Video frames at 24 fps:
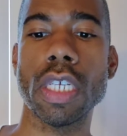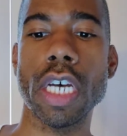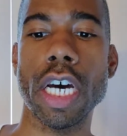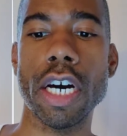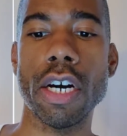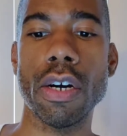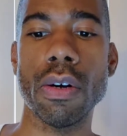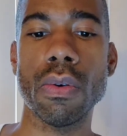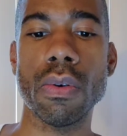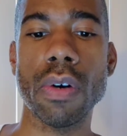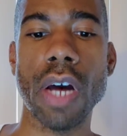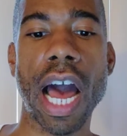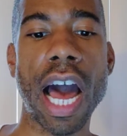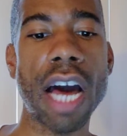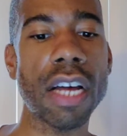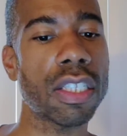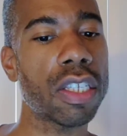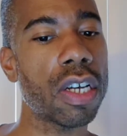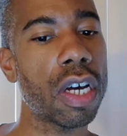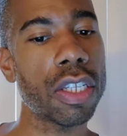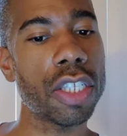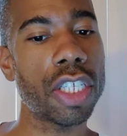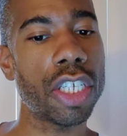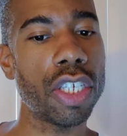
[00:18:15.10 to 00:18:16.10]
So
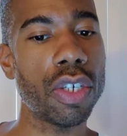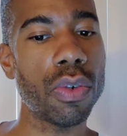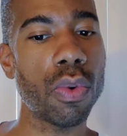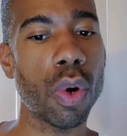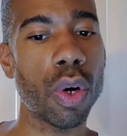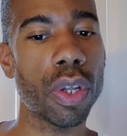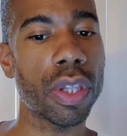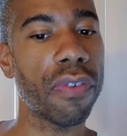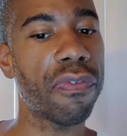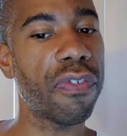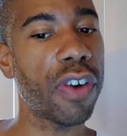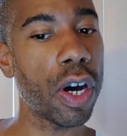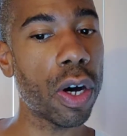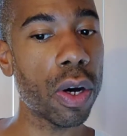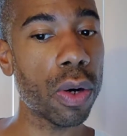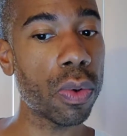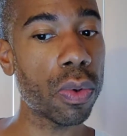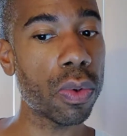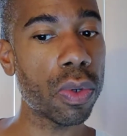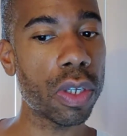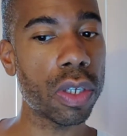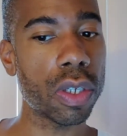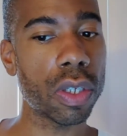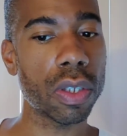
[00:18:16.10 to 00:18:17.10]
I'll talk to you on the
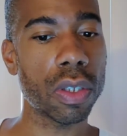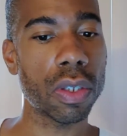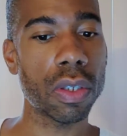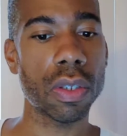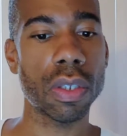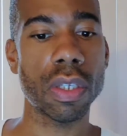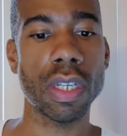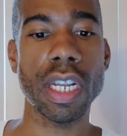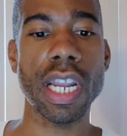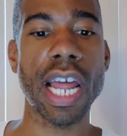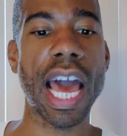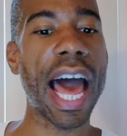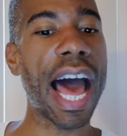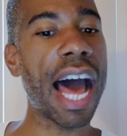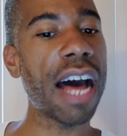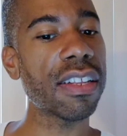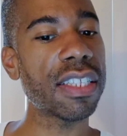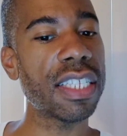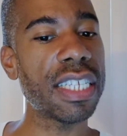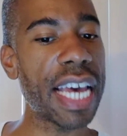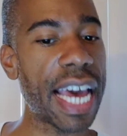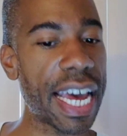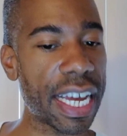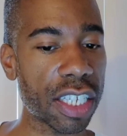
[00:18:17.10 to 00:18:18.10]
phone,
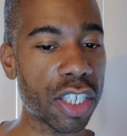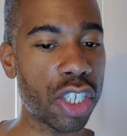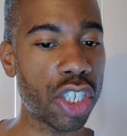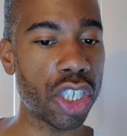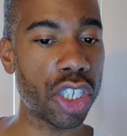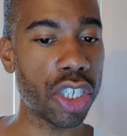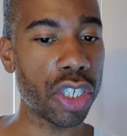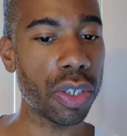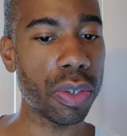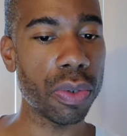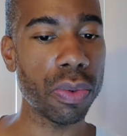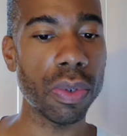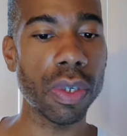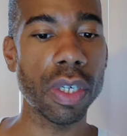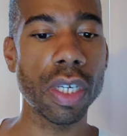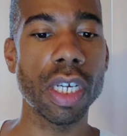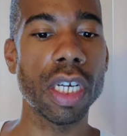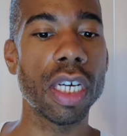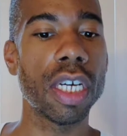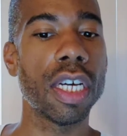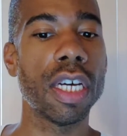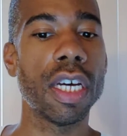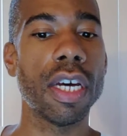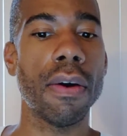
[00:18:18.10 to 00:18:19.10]
I'll text you,
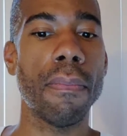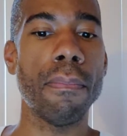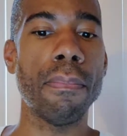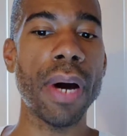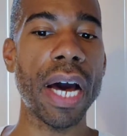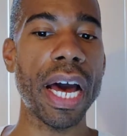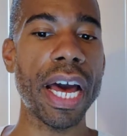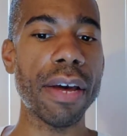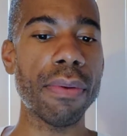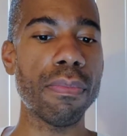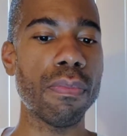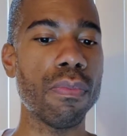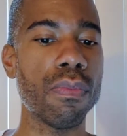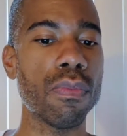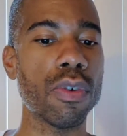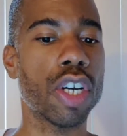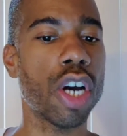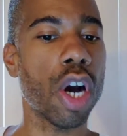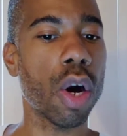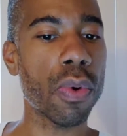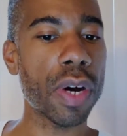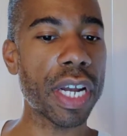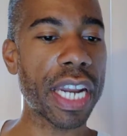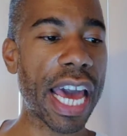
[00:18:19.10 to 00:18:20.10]
but
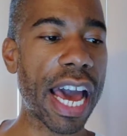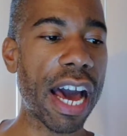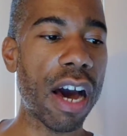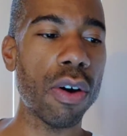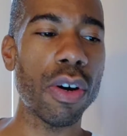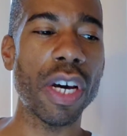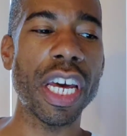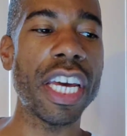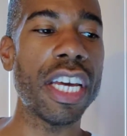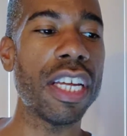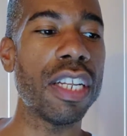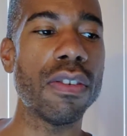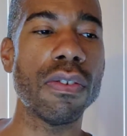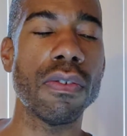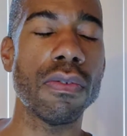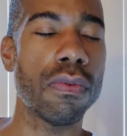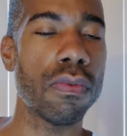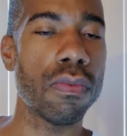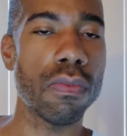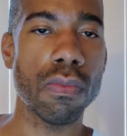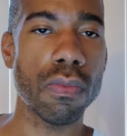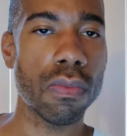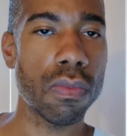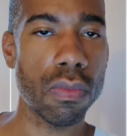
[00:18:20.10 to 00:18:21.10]
going out
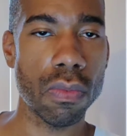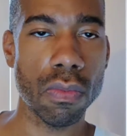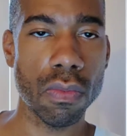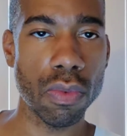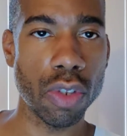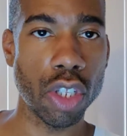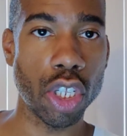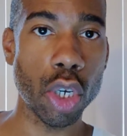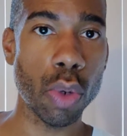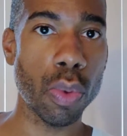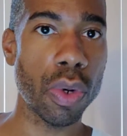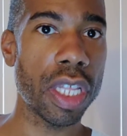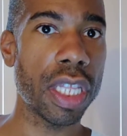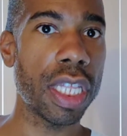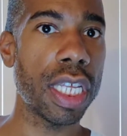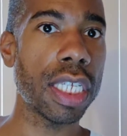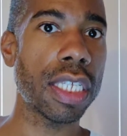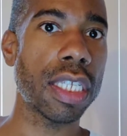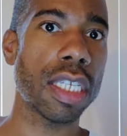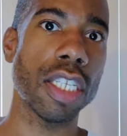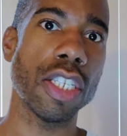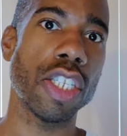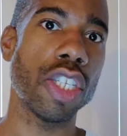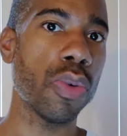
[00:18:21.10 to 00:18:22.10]
and doing
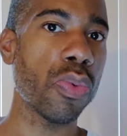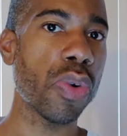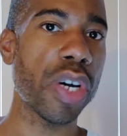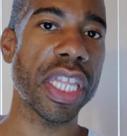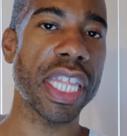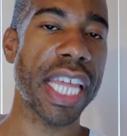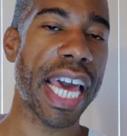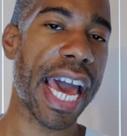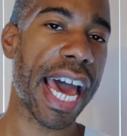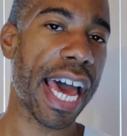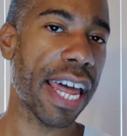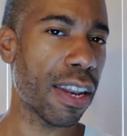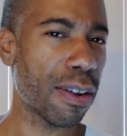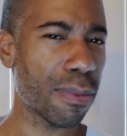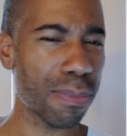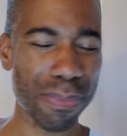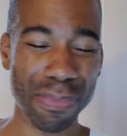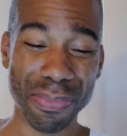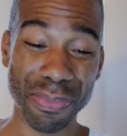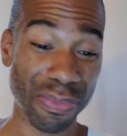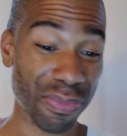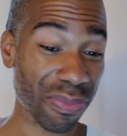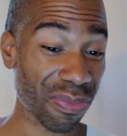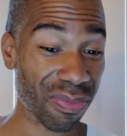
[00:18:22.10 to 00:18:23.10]
this and doing that,
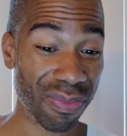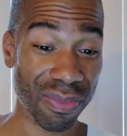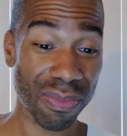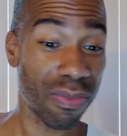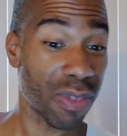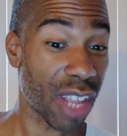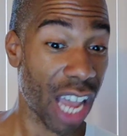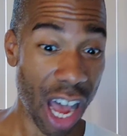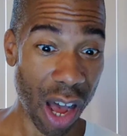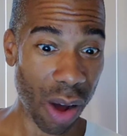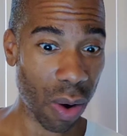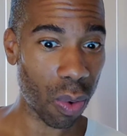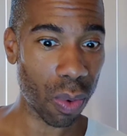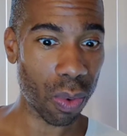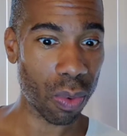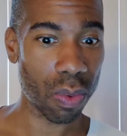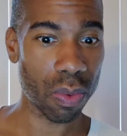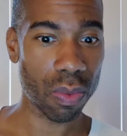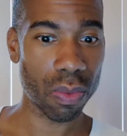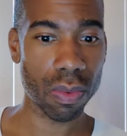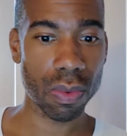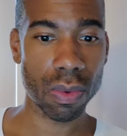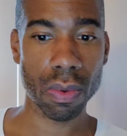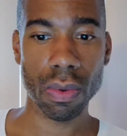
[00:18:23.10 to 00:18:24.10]
no.
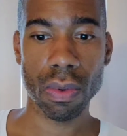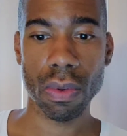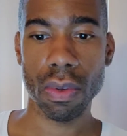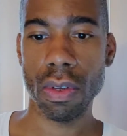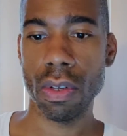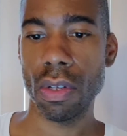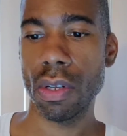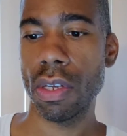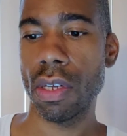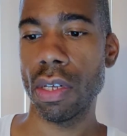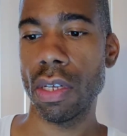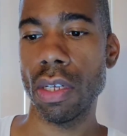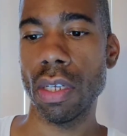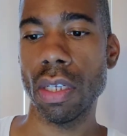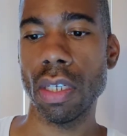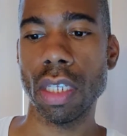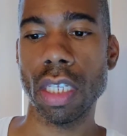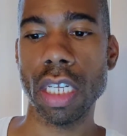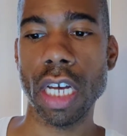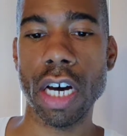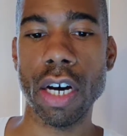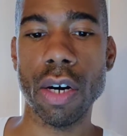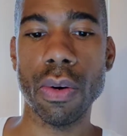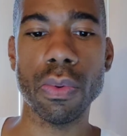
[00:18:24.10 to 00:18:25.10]

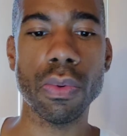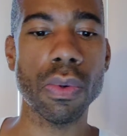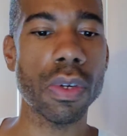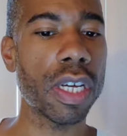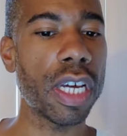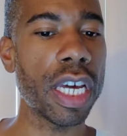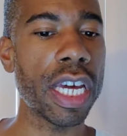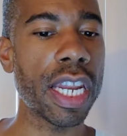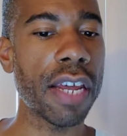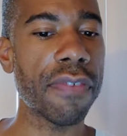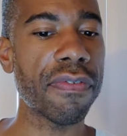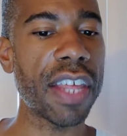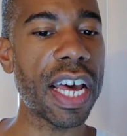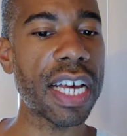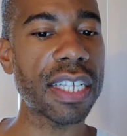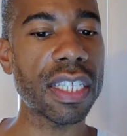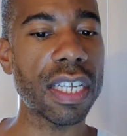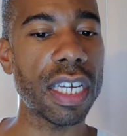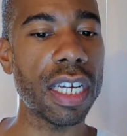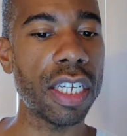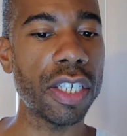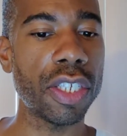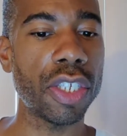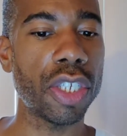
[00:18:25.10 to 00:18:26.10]
So, and if
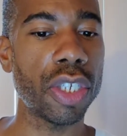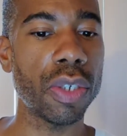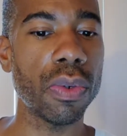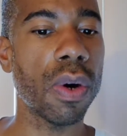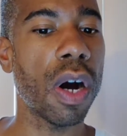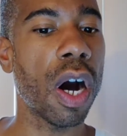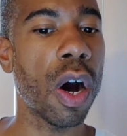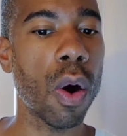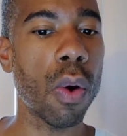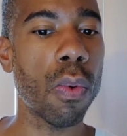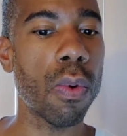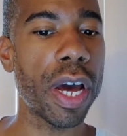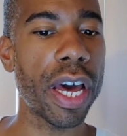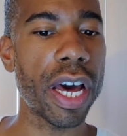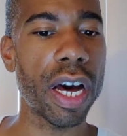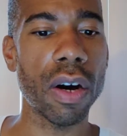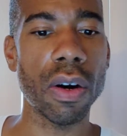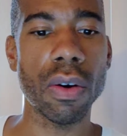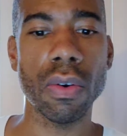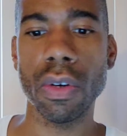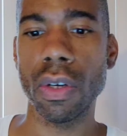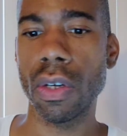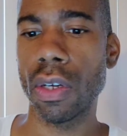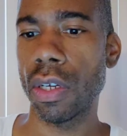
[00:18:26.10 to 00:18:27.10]
that's the issue, oh
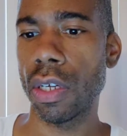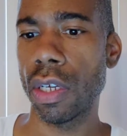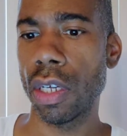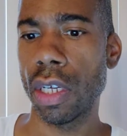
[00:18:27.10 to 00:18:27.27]
well.